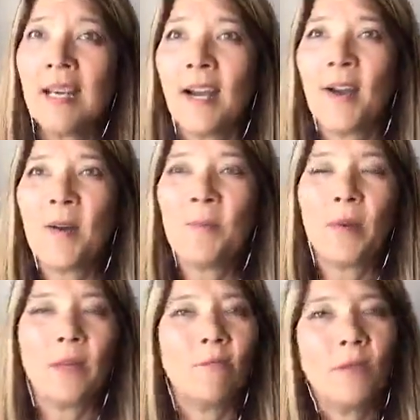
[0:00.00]

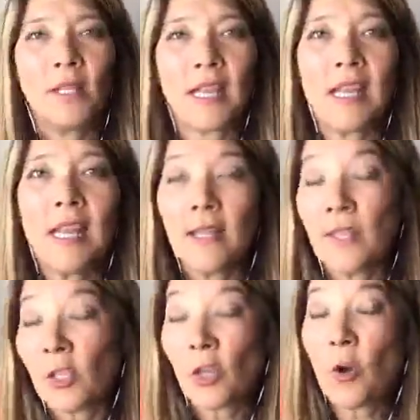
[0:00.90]
But really,
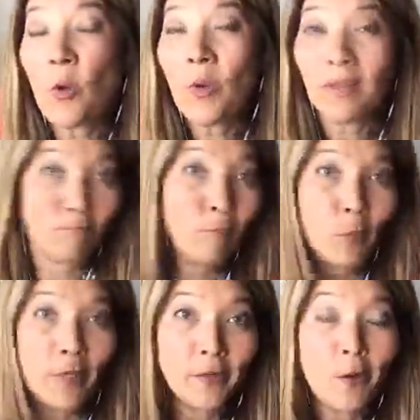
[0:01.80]
this show,
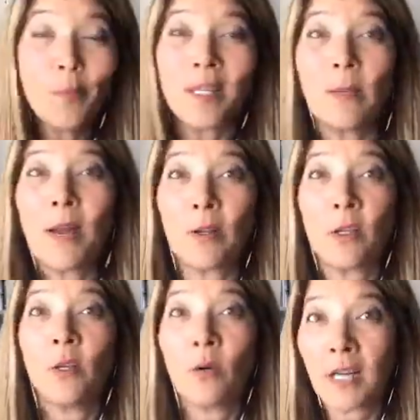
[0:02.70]
Twitterscope, is about
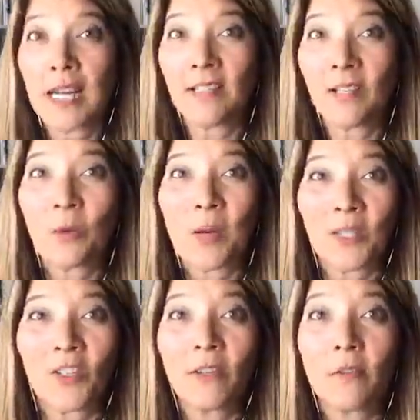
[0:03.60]
your guys'
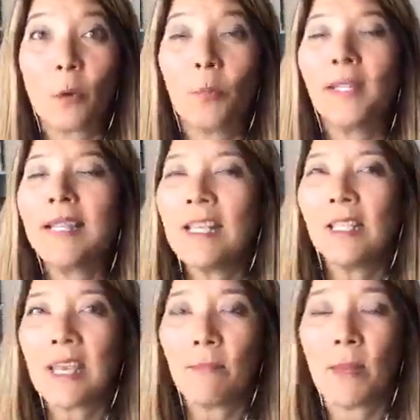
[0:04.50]
questions. So please
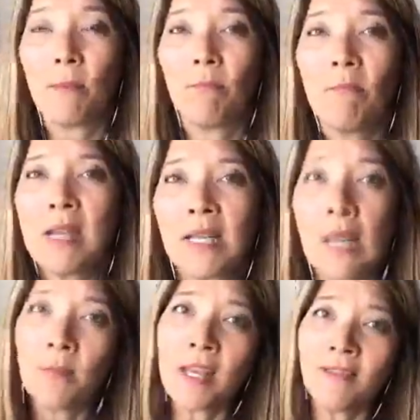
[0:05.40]
keep them
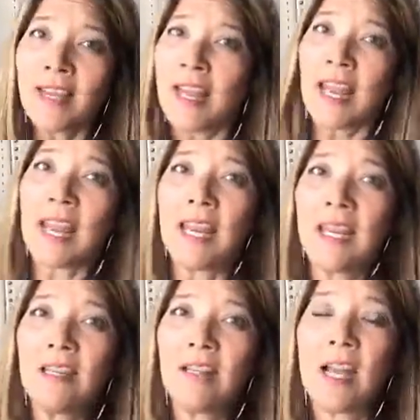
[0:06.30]
coming, and